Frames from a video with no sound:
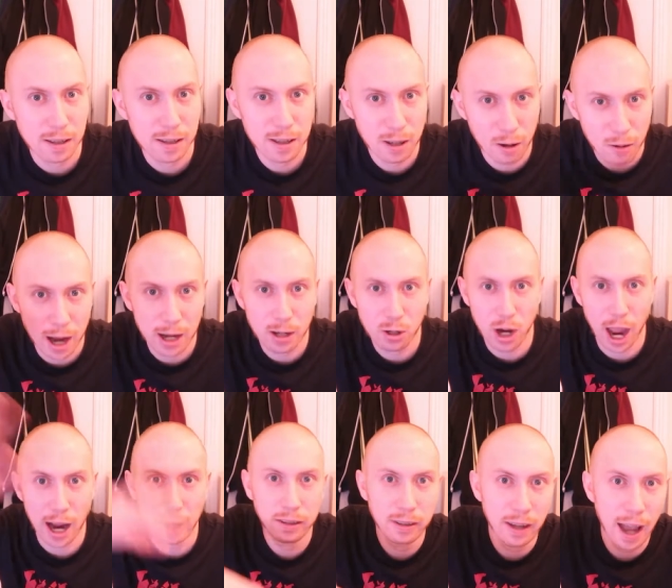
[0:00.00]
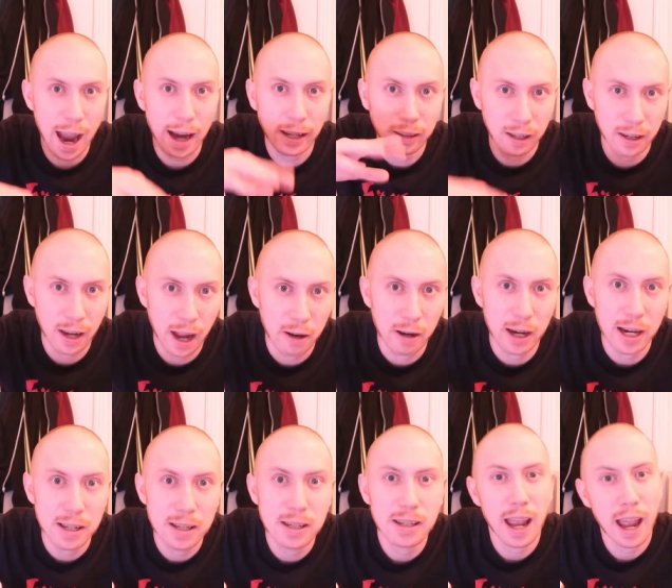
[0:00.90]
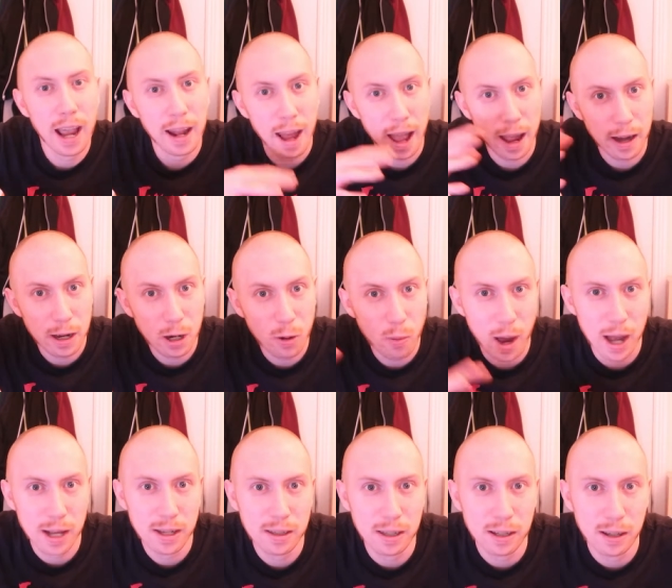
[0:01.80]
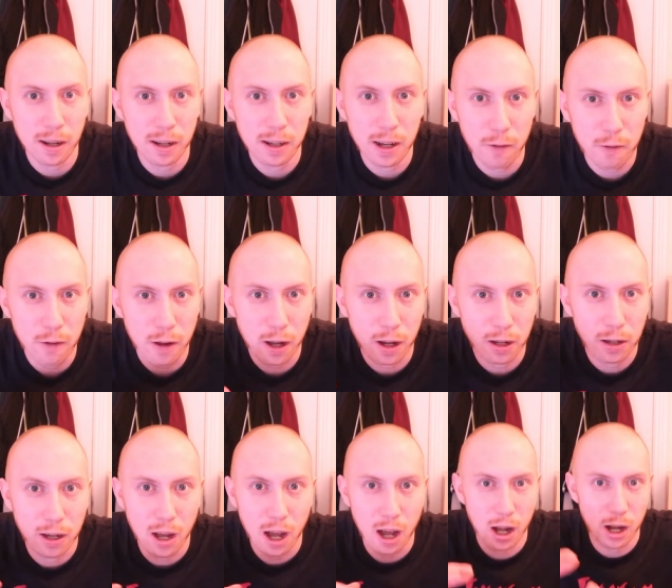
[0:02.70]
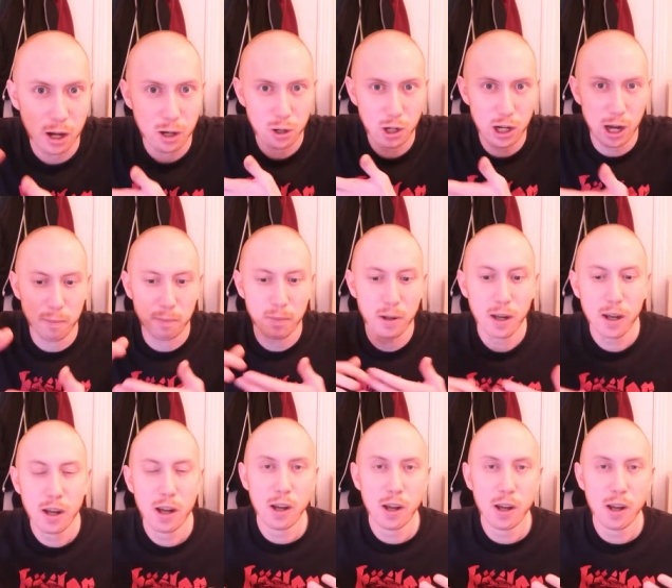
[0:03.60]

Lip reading: So I checked the itineraries and I requested a different ship,